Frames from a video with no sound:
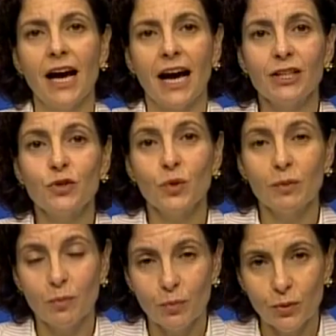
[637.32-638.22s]
and to
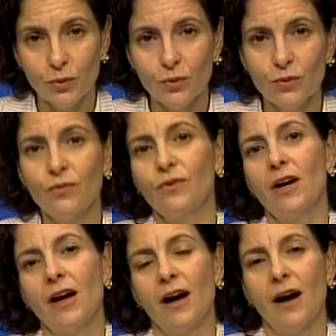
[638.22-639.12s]
improve
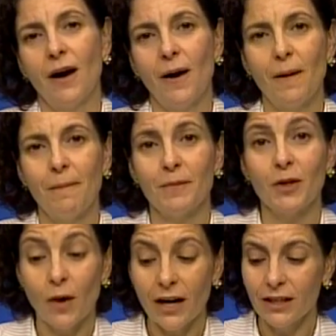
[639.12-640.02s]
the
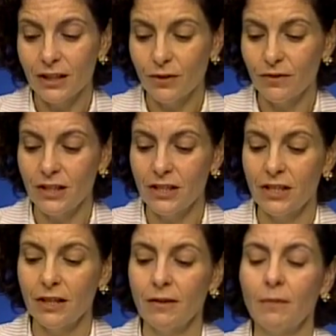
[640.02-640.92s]
quality of
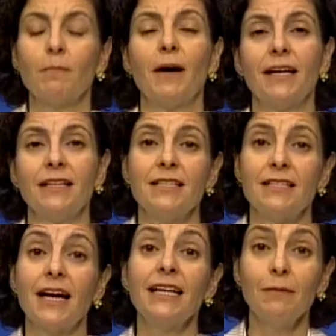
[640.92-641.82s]
teaching by
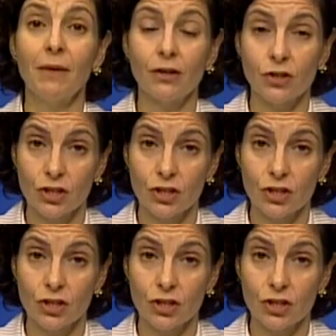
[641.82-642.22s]
designing better